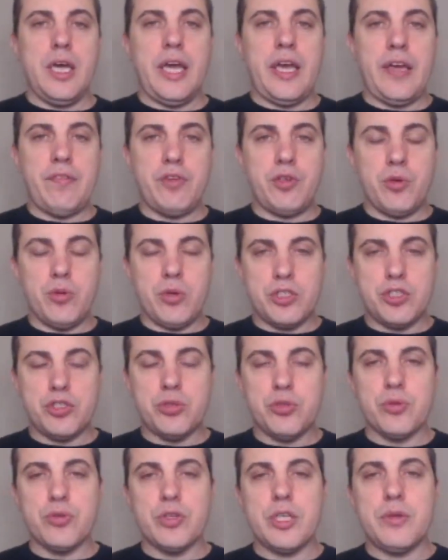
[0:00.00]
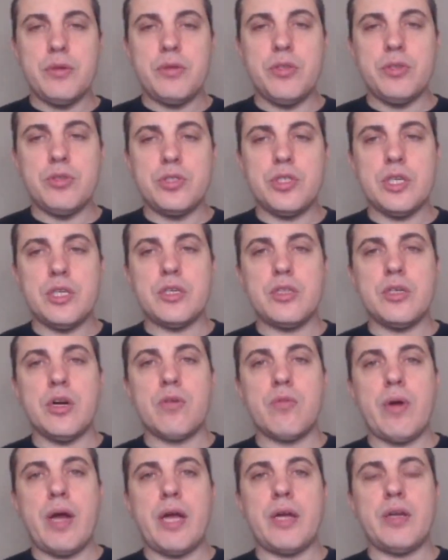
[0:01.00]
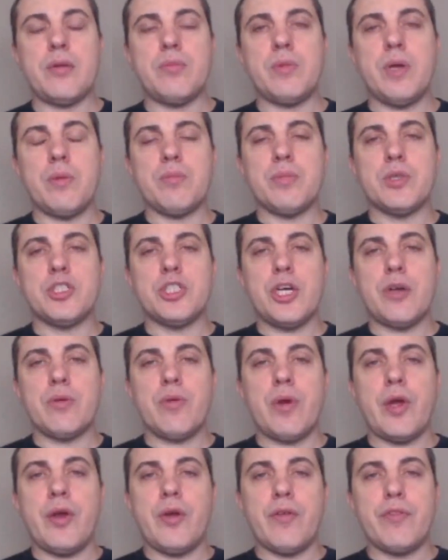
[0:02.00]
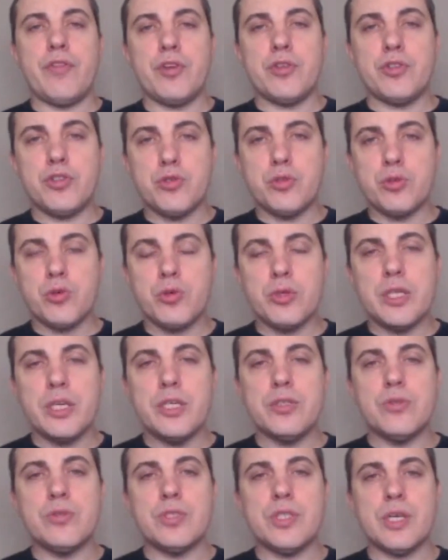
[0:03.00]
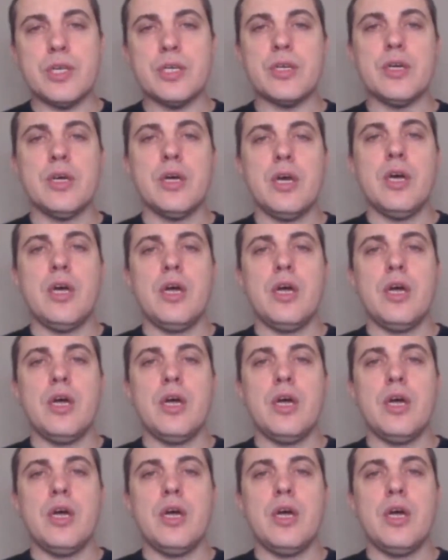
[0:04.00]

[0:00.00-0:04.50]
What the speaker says: if you are truly using a random number generator, if you're truly using